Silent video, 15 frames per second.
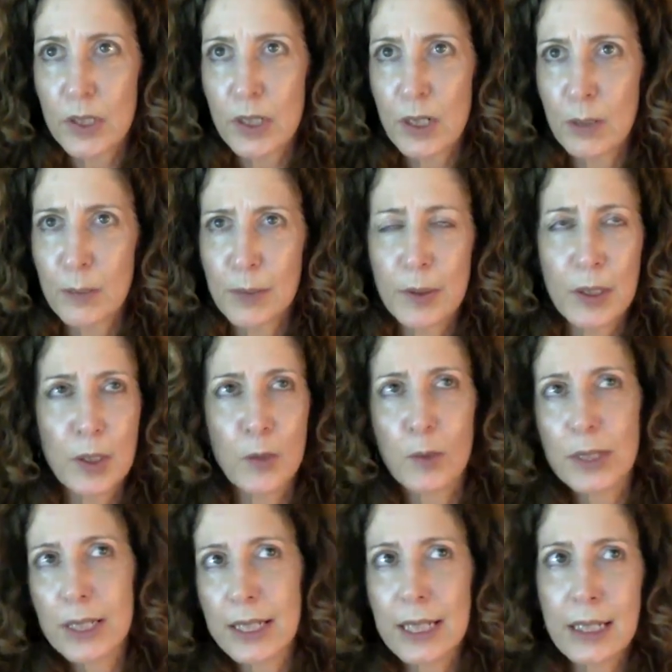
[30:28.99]
You know, you
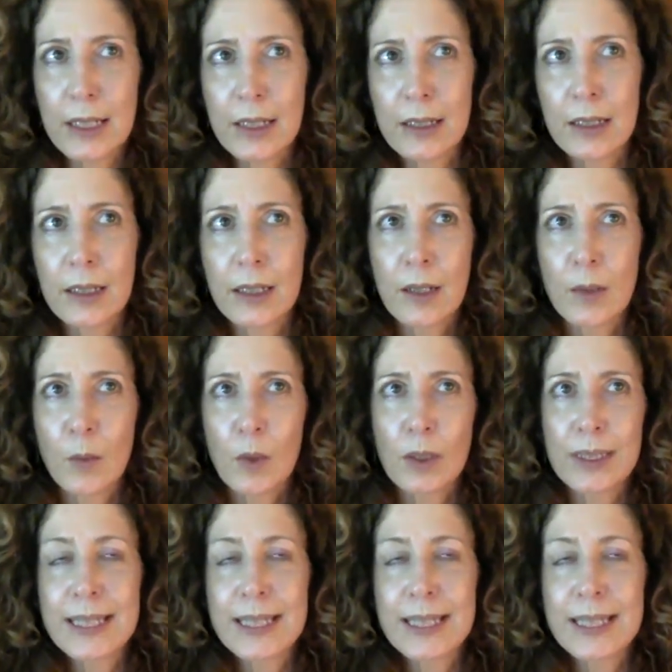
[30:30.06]
would think, well,